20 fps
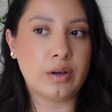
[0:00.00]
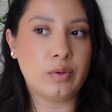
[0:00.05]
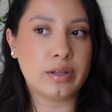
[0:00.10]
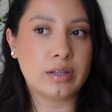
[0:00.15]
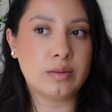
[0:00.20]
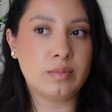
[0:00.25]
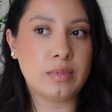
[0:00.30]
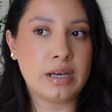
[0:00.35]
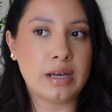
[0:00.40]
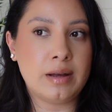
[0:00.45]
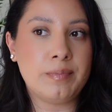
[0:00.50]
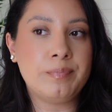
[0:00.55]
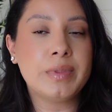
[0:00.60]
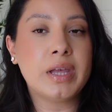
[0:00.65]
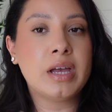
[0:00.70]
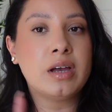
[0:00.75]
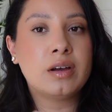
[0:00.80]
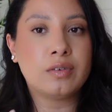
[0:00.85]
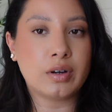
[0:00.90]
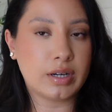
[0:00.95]
with me
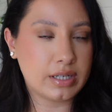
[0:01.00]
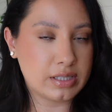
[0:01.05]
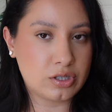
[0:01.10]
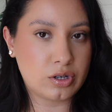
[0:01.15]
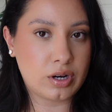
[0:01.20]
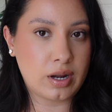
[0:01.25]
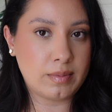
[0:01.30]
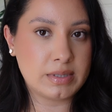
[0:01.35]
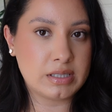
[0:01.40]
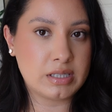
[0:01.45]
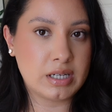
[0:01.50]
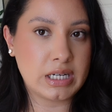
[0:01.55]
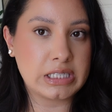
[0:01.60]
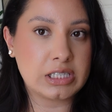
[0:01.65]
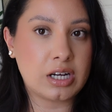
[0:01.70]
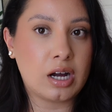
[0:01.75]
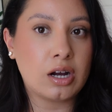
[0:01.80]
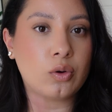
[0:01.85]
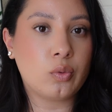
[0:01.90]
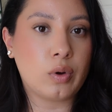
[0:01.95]
for Instagram and
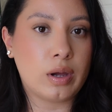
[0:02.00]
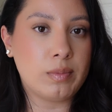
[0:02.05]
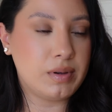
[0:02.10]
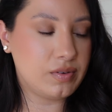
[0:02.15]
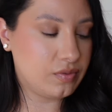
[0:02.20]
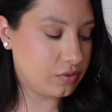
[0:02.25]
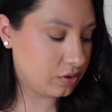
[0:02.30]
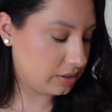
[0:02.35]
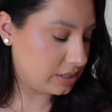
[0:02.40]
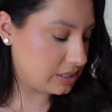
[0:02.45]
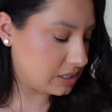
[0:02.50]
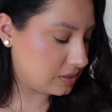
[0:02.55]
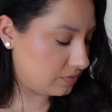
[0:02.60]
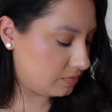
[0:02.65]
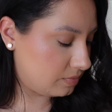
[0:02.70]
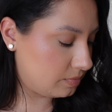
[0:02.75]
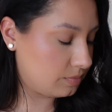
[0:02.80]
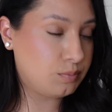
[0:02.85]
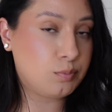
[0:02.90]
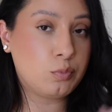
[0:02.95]
TikTok right before
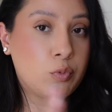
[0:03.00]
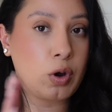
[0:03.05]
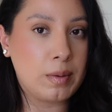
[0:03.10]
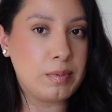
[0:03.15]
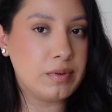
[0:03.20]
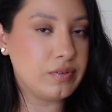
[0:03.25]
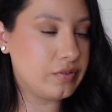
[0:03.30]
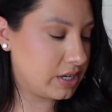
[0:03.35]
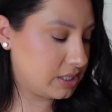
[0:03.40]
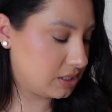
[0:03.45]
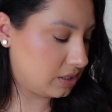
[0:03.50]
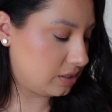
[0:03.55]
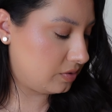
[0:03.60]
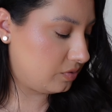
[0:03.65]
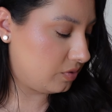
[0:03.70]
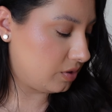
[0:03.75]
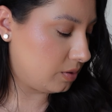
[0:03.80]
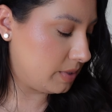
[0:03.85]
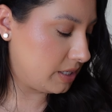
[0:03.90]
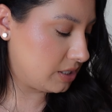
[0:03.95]
I
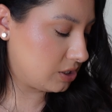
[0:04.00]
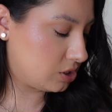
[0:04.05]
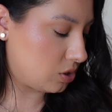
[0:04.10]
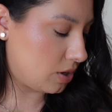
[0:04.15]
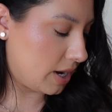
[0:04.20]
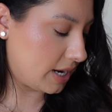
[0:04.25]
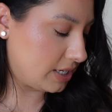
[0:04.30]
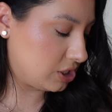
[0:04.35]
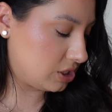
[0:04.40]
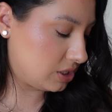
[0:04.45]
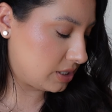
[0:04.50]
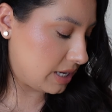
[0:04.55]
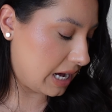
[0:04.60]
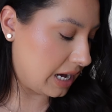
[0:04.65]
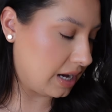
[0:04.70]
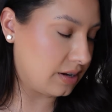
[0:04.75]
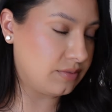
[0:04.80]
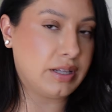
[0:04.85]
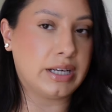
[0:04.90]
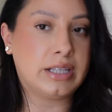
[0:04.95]
started filming, so I just
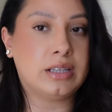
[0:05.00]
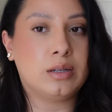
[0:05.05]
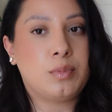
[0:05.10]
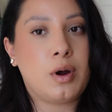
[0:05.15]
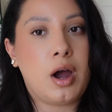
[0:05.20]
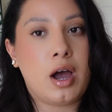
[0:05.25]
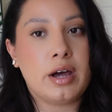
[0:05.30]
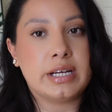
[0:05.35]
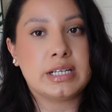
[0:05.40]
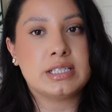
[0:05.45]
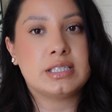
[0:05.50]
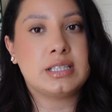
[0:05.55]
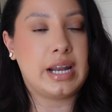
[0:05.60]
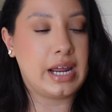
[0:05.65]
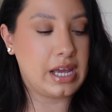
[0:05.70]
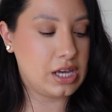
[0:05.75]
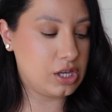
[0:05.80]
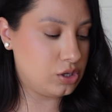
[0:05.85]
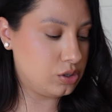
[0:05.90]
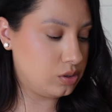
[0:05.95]
have like the products that I
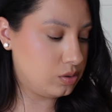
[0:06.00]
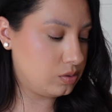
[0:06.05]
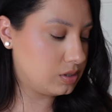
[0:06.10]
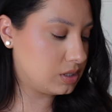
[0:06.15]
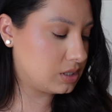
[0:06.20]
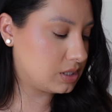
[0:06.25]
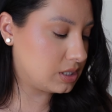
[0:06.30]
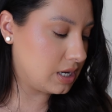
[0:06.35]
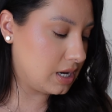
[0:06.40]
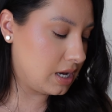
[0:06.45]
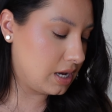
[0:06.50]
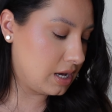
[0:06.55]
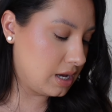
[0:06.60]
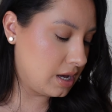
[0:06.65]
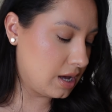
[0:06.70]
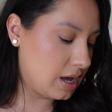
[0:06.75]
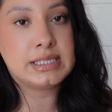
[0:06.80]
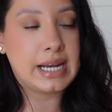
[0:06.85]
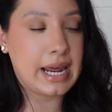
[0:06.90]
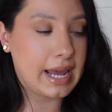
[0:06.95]
used
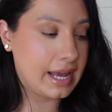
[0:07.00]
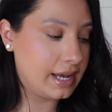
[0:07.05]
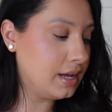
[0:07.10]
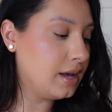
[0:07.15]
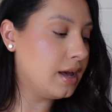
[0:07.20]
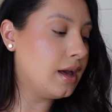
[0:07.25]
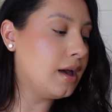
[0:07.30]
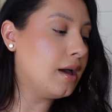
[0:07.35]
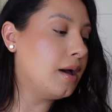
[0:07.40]
today.